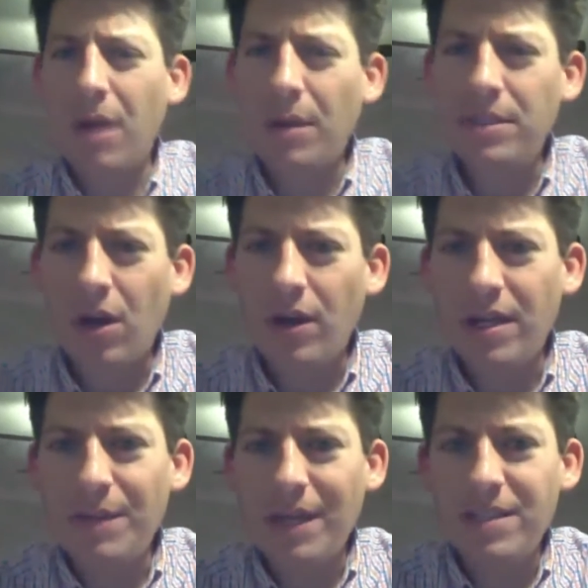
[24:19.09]
talking
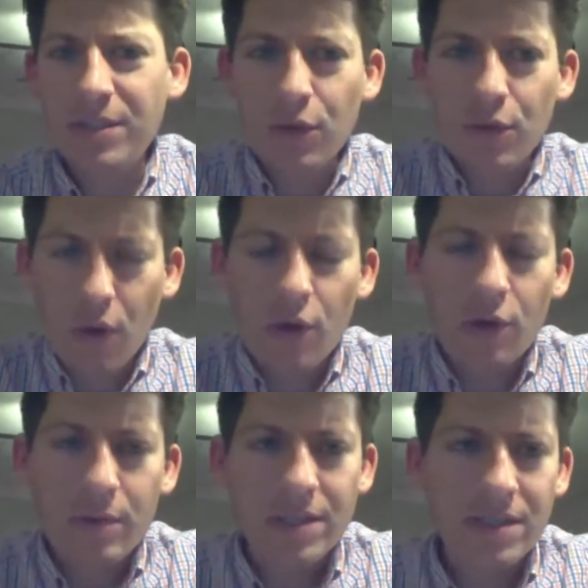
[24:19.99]
about Silk Road
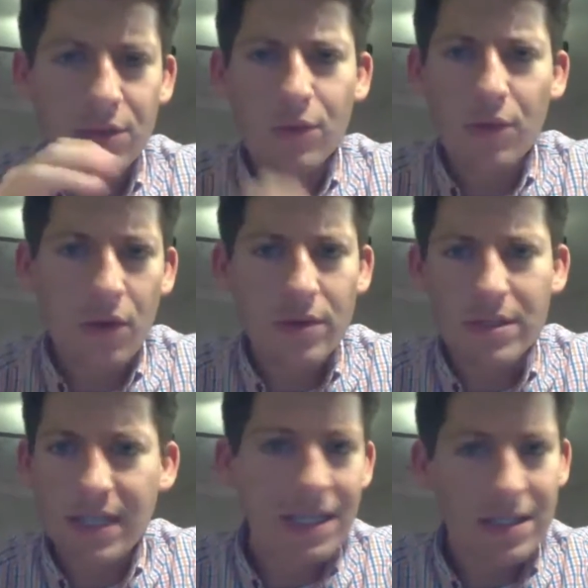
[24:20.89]
because the Silk Road is
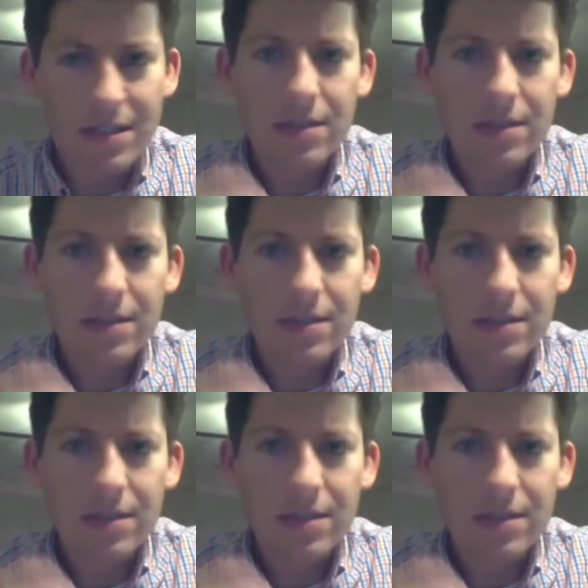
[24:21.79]
like this,